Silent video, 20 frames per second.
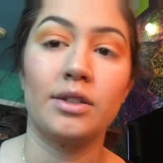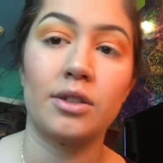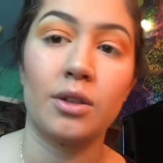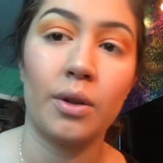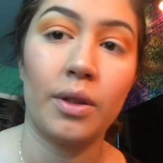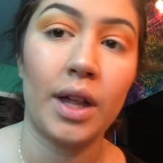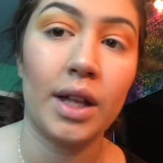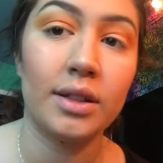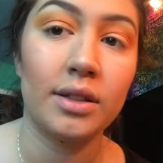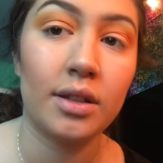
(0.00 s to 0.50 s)
so
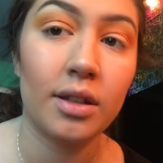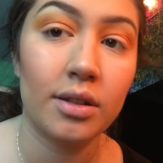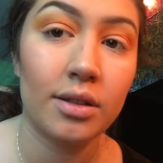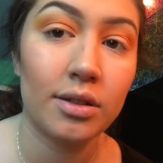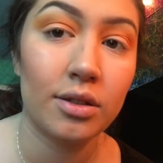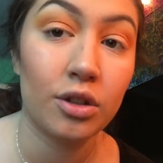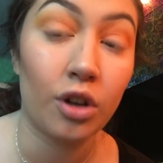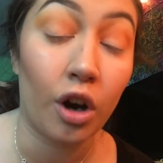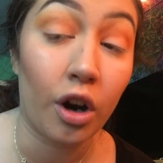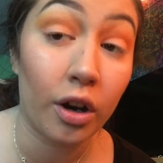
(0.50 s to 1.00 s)
then to
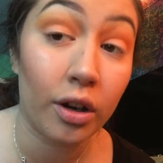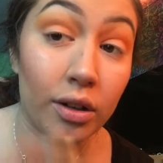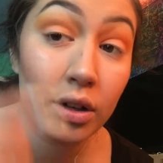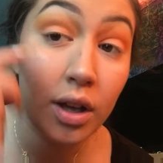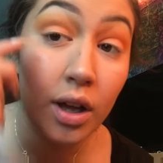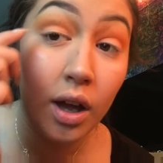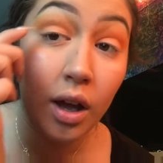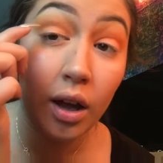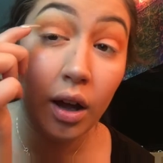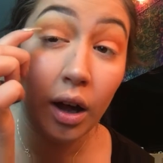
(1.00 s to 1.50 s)
start
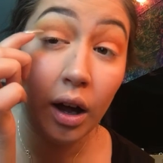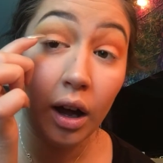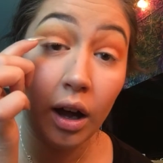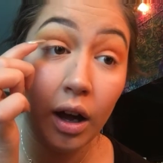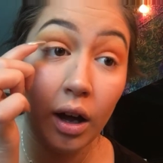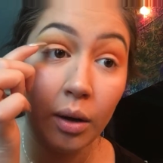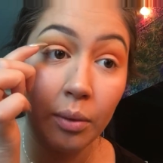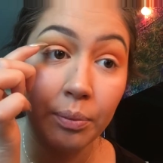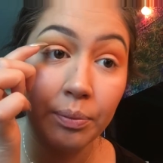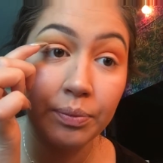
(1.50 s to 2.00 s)

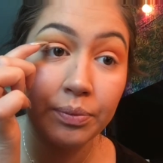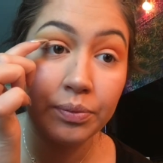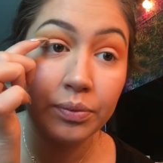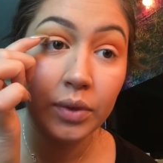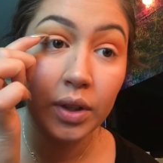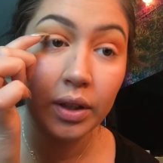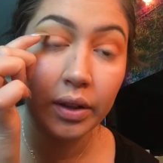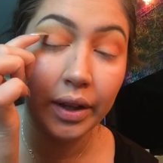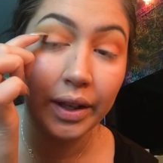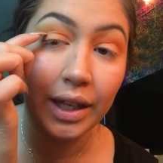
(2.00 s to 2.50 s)

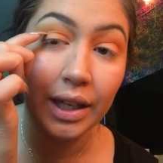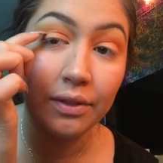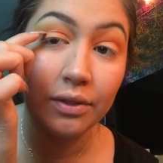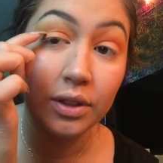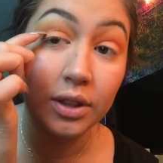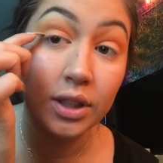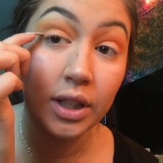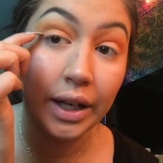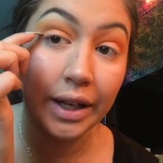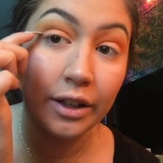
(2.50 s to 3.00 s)
like even
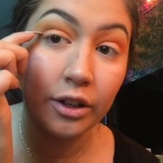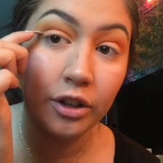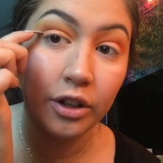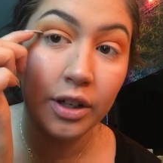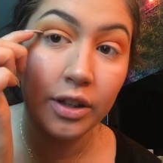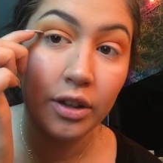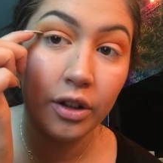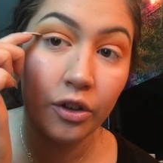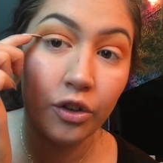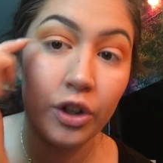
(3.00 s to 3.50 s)
tighter
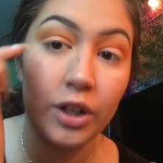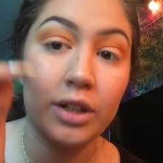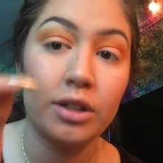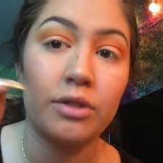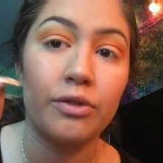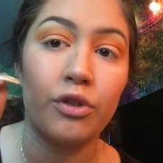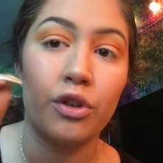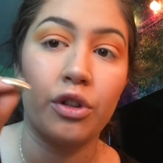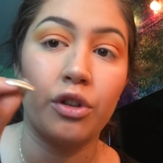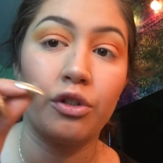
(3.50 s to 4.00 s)
in the crease
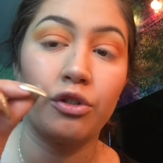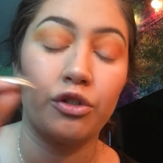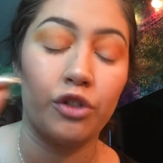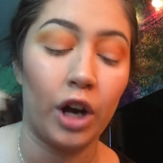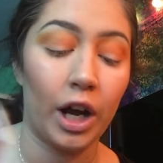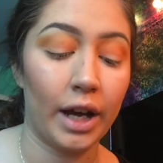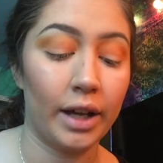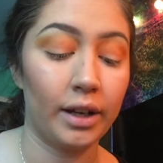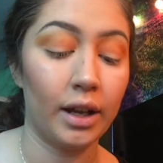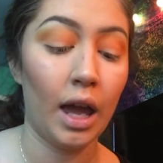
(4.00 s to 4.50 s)
for the
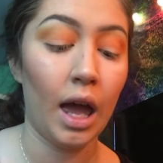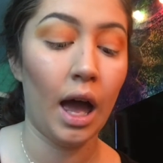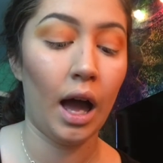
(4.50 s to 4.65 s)
red,